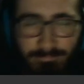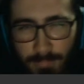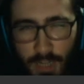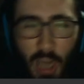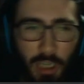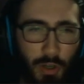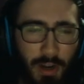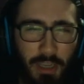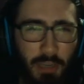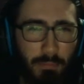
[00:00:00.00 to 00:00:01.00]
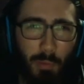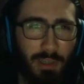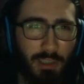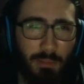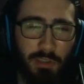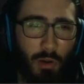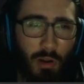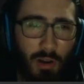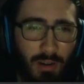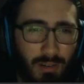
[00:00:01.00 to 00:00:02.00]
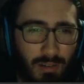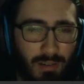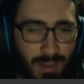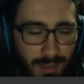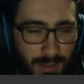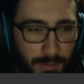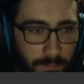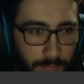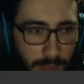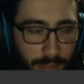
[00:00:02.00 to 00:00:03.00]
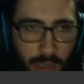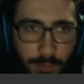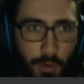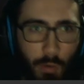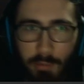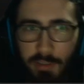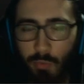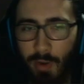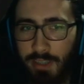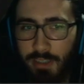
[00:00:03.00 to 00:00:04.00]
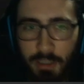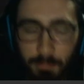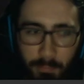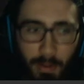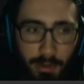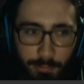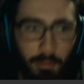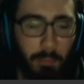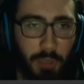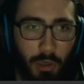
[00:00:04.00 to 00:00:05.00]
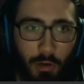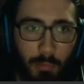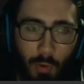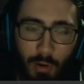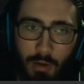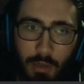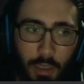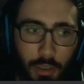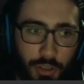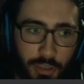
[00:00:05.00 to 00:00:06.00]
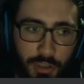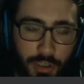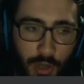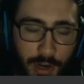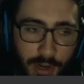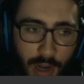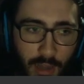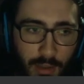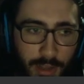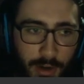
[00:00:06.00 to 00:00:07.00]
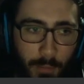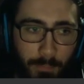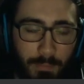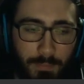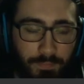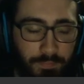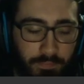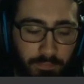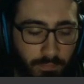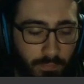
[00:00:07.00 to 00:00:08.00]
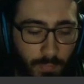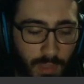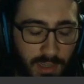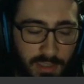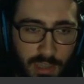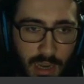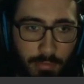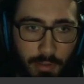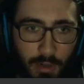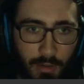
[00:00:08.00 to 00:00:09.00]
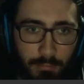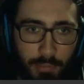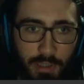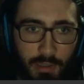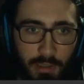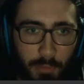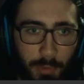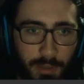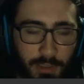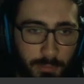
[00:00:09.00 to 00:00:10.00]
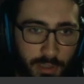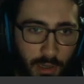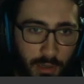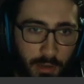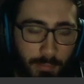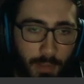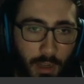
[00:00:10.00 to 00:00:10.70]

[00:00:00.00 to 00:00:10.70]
not try to keep momentum so hard. I think if he knew I was rest, he might have flip turned more, just to try to not let, um, this Cavalier completely momentum suck him.